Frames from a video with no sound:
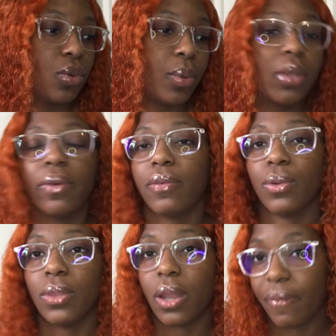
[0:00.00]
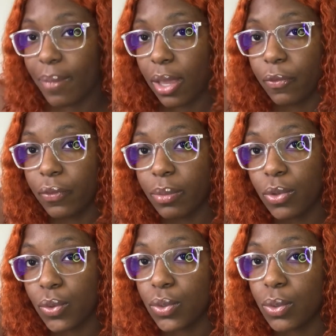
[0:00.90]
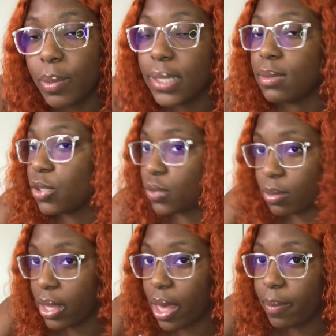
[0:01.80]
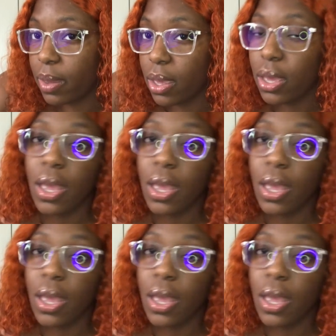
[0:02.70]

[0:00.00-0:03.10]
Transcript: and the revenue that I've made from YouTube makes me extremely happy.